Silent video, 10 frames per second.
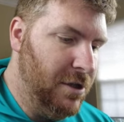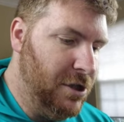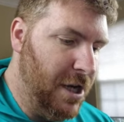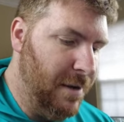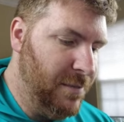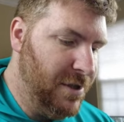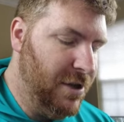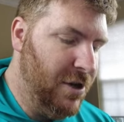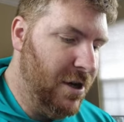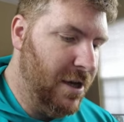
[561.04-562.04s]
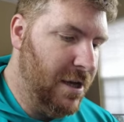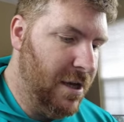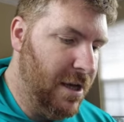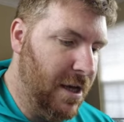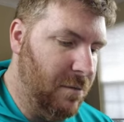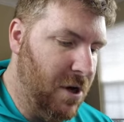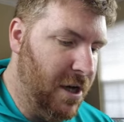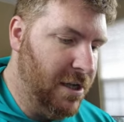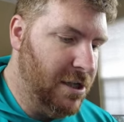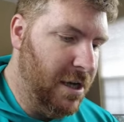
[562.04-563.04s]
James Cook. And
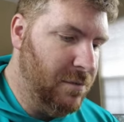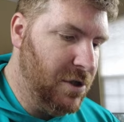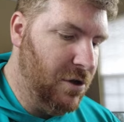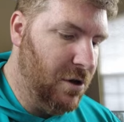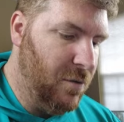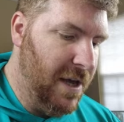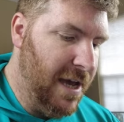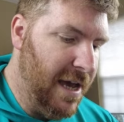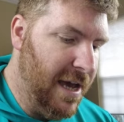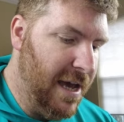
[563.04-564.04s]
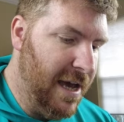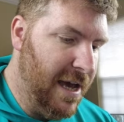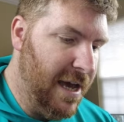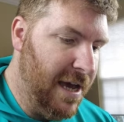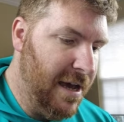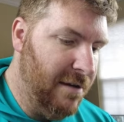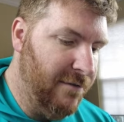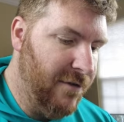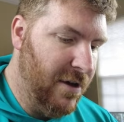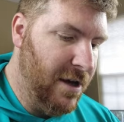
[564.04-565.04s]
behind James Cook, we
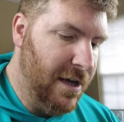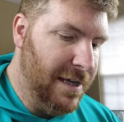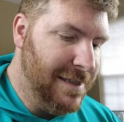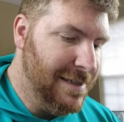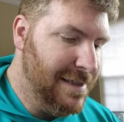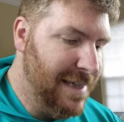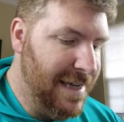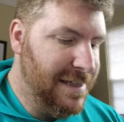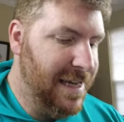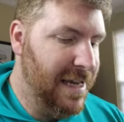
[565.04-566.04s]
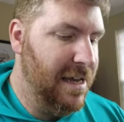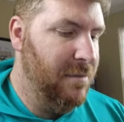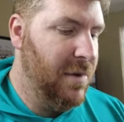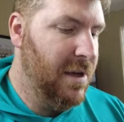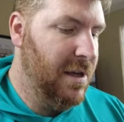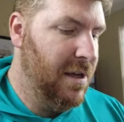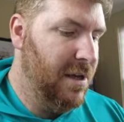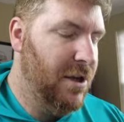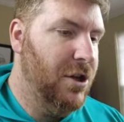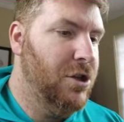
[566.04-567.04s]
have Z-Team
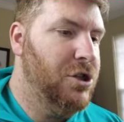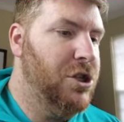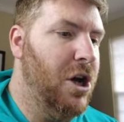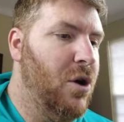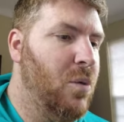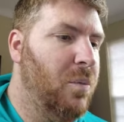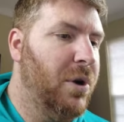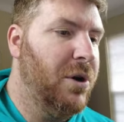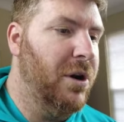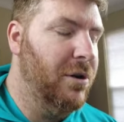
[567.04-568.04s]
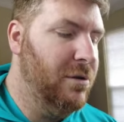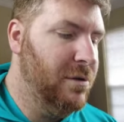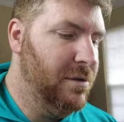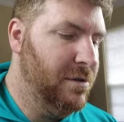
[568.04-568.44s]
Joe Burrow.